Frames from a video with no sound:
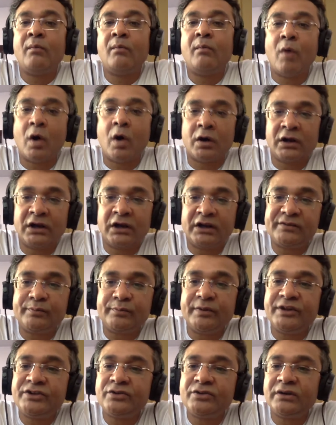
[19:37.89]
moral and
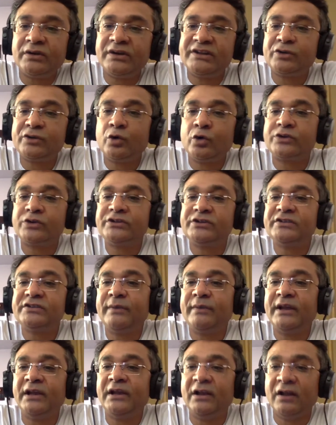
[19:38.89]
spiritual discourses
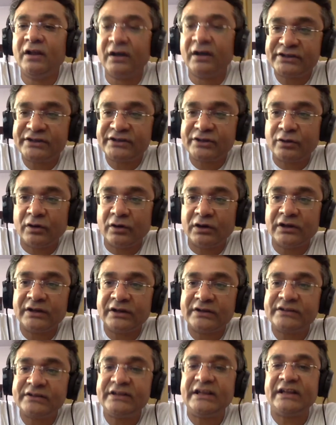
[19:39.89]
by learned
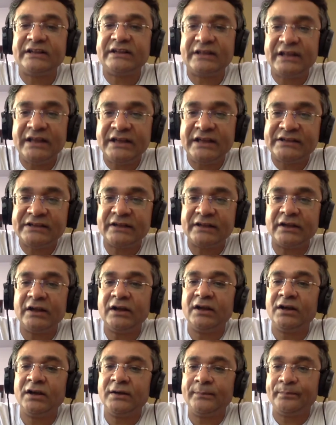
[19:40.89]
scholars, yatis,
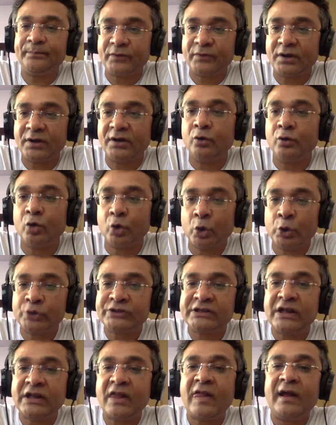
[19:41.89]
uh, uh gurus,